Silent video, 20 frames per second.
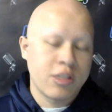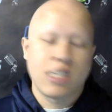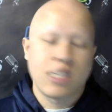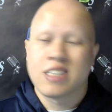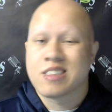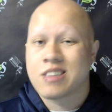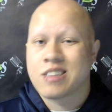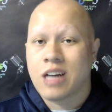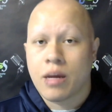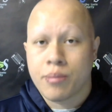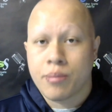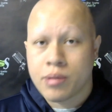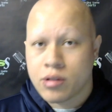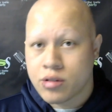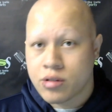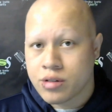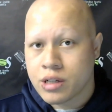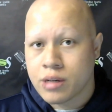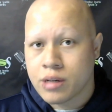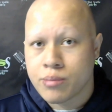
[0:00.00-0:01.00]
He has not been
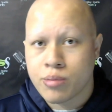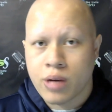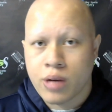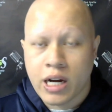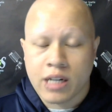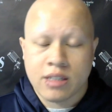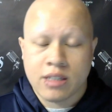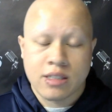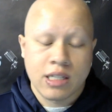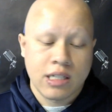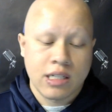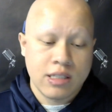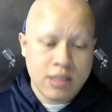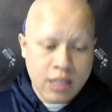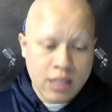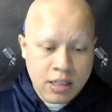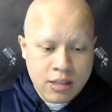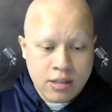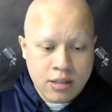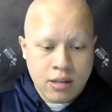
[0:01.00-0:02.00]
seen practicing
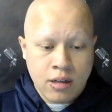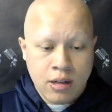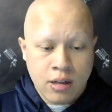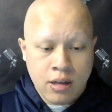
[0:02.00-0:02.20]
since.